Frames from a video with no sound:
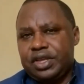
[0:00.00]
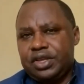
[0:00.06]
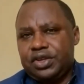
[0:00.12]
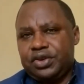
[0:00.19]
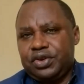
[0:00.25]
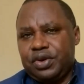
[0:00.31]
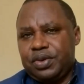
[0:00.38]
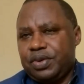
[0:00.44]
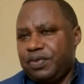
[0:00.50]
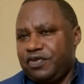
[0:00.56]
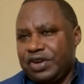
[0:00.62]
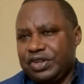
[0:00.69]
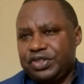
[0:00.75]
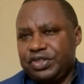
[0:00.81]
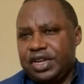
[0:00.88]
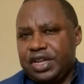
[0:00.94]
You know,
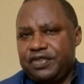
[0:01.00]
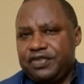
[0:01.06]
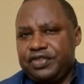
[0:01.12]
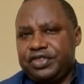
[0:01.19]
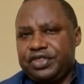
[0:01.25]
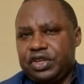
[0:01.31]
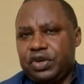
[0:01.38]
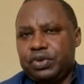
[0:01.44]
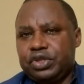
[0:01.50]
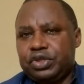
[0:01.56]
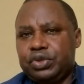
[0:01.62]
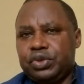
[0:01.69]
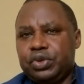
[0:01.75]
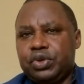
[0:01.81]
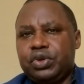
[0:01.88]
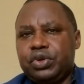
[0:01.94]
virtually everything we
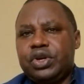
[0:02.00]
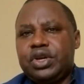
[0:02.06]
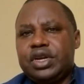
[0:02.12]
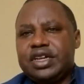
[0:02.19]
do,